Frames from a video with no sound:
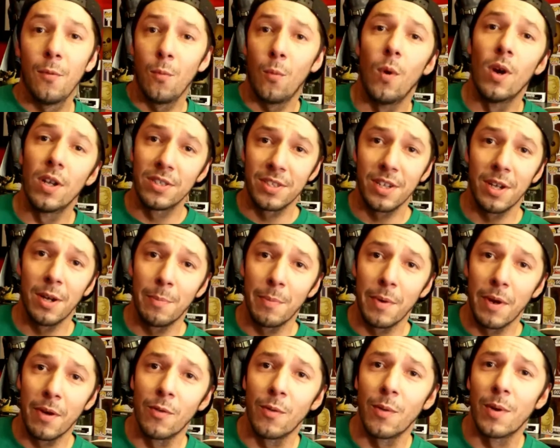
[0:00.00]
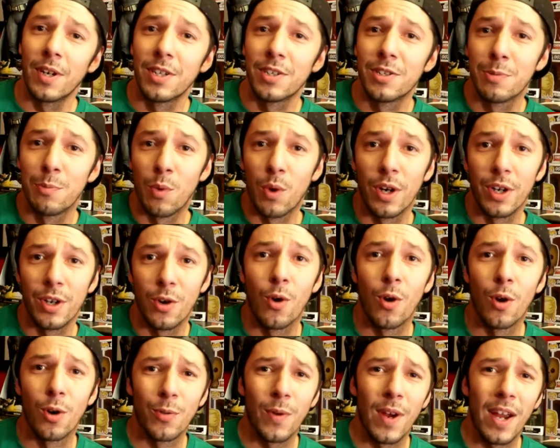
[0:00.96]
What's up, everyone? It's your boy
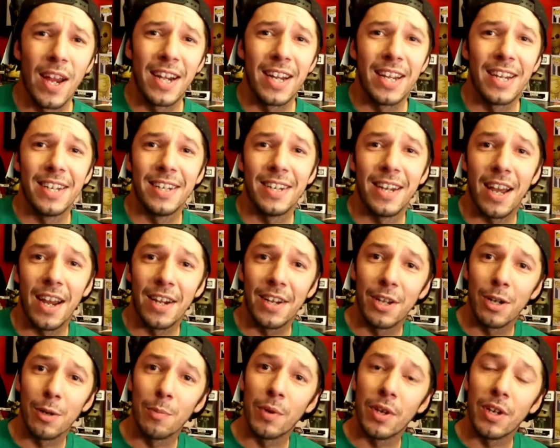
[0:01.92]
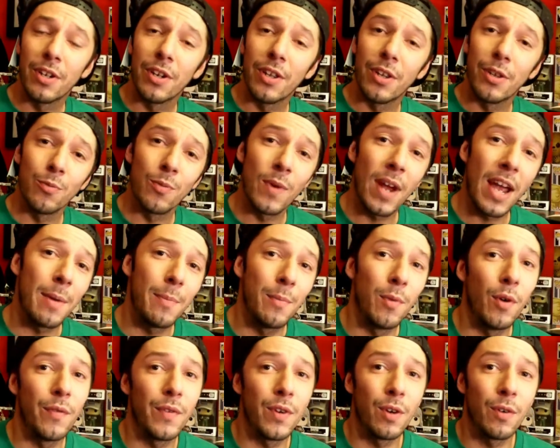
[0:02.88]
Norin, Radd89 here, bringing another Radd
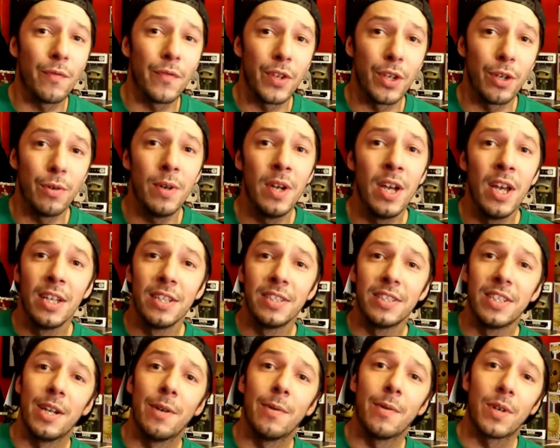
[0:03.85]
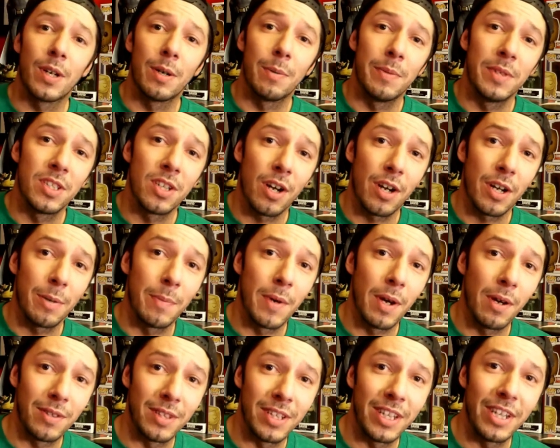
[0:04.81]
movie review. Today we're going to be talking
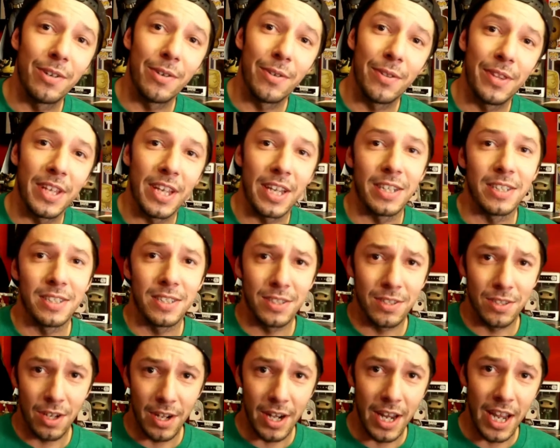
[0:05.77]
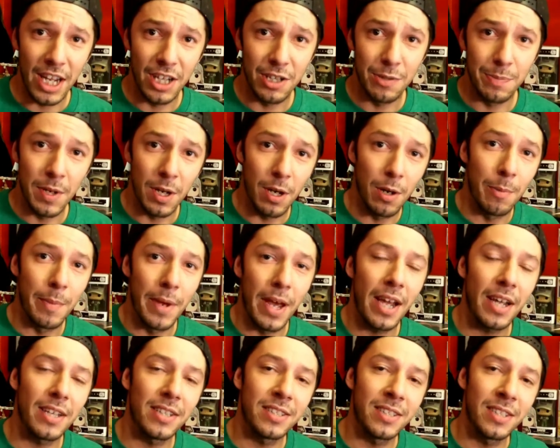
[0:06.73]
about Little Things. It's on HBO
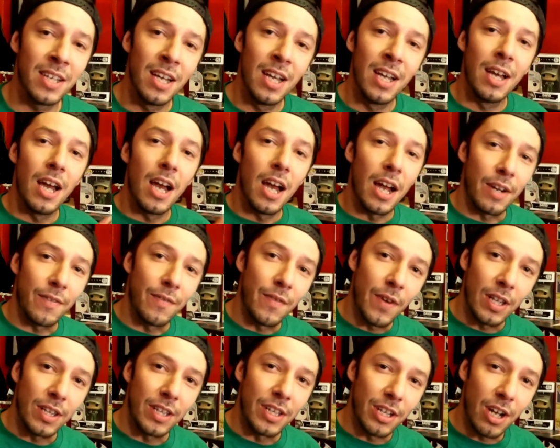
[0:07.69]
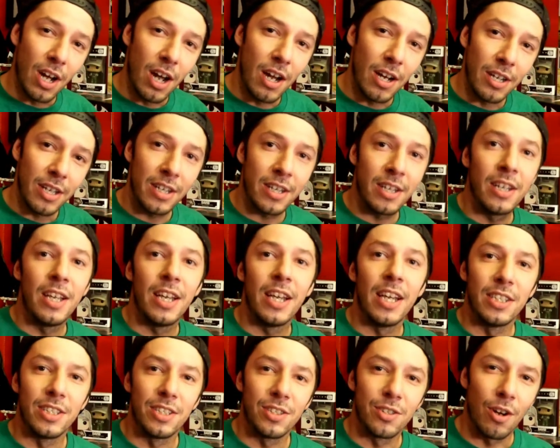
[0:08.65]
Max. I finally caught it.
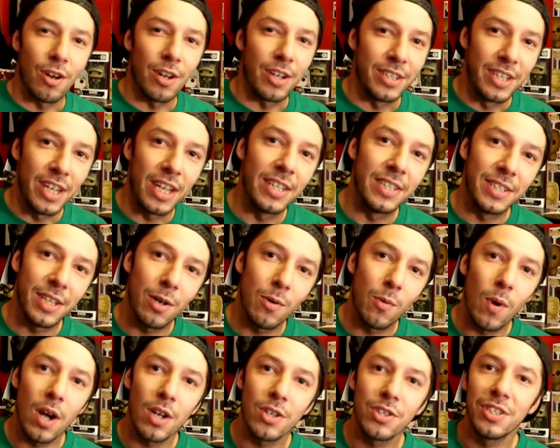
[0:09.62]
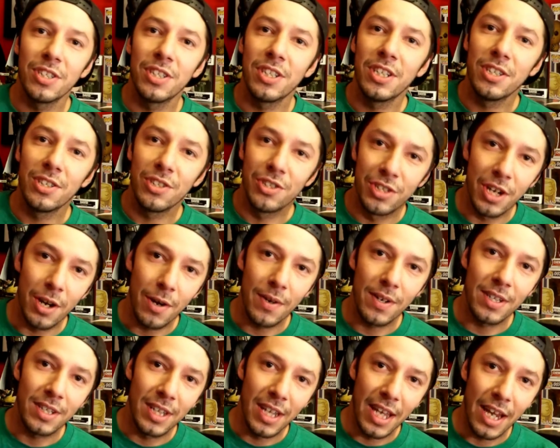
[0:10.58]
It's starring Denzel Washington,
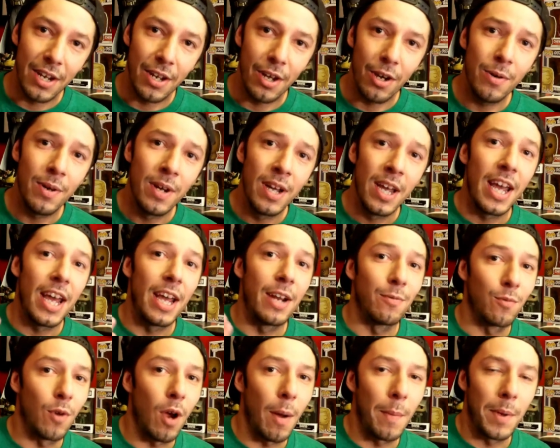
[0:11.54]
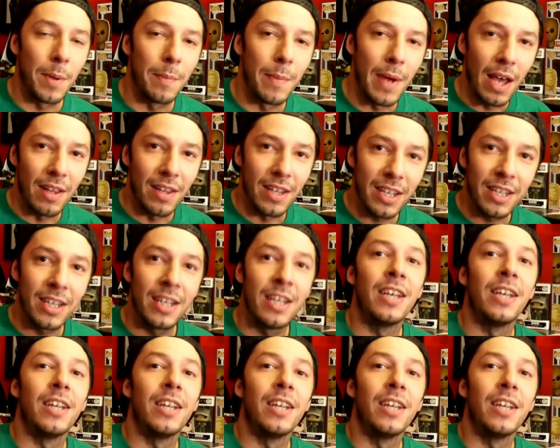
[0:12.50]
Jared Leto, and Rami Malek.